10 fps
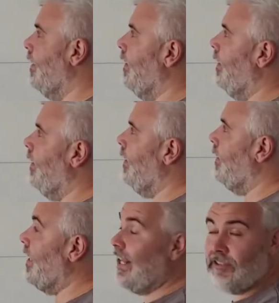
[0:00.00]

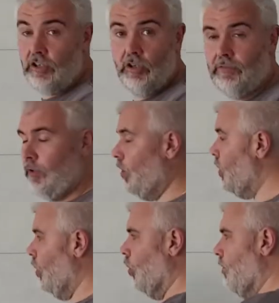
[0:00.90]
the answer they're looking for.
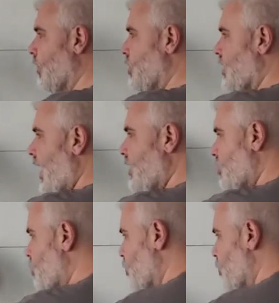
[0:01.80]
They're looking for a sketch,